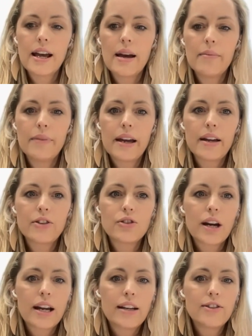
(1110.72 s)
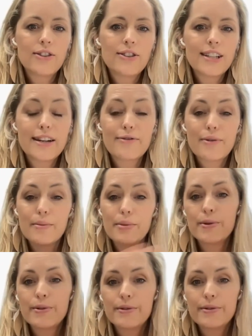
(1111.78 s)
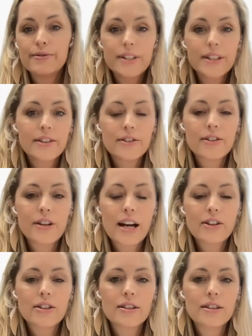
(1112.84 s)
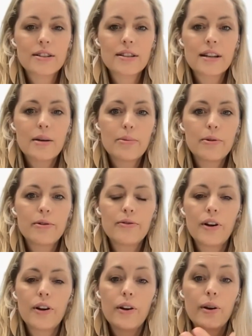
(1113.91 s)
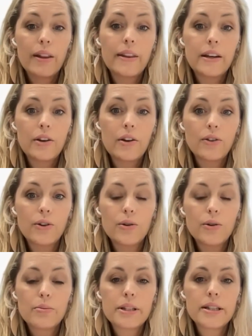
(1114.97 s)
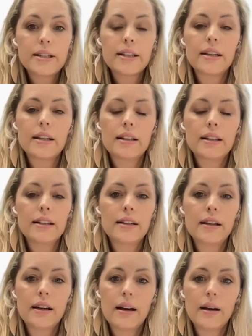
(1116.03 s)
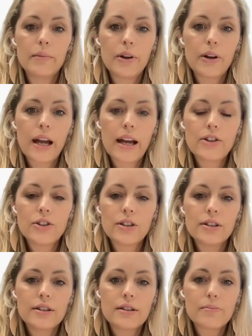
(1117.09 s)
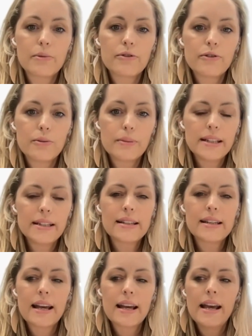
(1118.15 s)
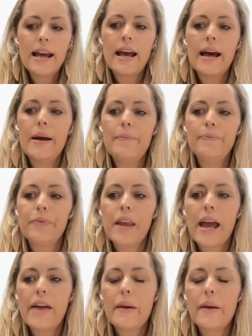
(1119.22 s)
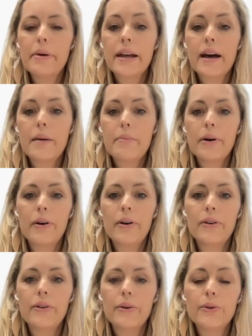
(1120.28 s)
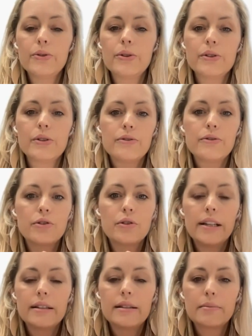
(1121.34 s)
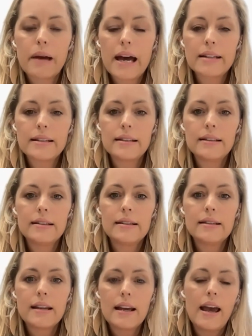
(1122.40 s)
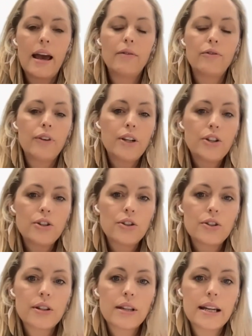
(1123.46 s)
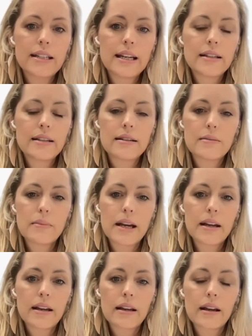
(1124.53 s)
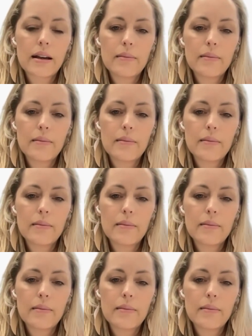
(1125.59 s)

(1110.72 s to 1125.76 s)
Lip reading: They are trained on data from all visitor attractions in our portfolio, and then on your particular location's performance. And they pick up on all sorts of trends and patterns and features in that data to make